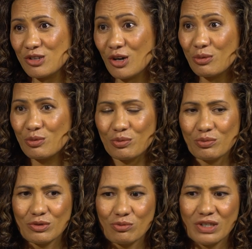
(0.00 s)
don't
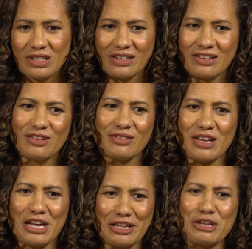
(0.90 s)
win,
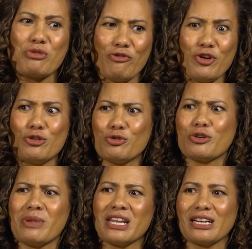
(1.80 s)
and then you revert
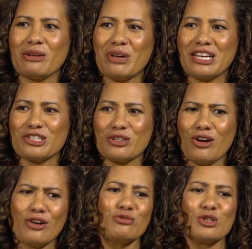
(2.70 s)
automatically back to
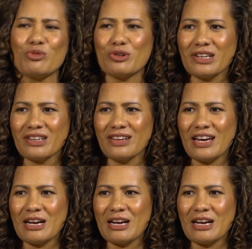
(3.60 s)
your own sporting